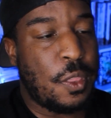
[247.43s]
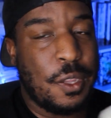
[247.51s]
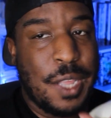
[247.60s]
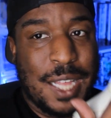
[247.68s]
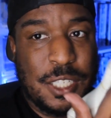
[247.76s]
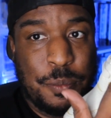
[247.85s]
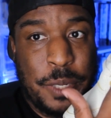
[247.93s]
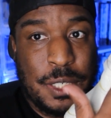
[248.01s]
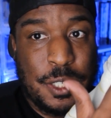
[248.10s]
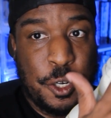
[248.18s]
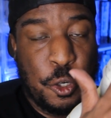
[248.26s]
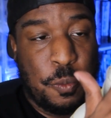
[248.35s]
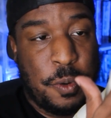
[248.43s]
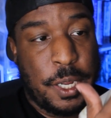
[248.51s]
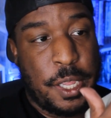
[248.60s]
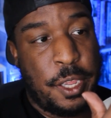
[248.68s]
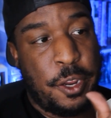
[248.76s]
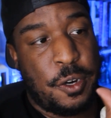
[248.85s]
Got some hits of
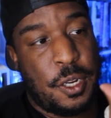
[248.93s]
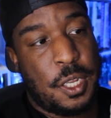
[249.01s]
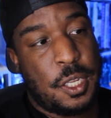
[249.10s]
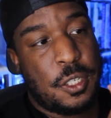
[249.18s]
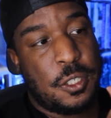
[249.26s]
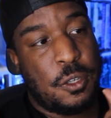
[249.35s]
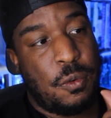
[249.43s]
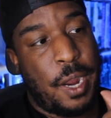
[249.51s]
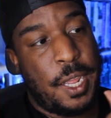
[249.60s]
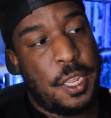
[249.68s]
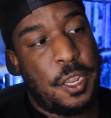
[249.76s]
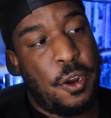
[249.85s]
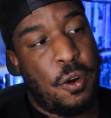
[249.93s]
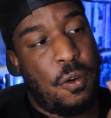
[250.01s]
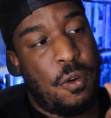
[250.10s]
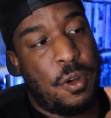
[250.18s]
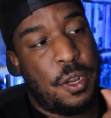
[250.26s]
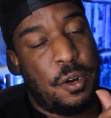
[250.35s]
nubuck here. So right here
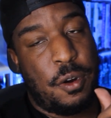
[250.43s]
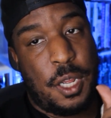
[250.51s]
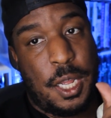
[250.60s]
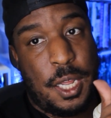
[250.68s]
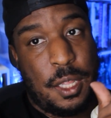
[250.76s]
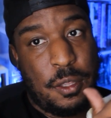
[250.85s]
on uh,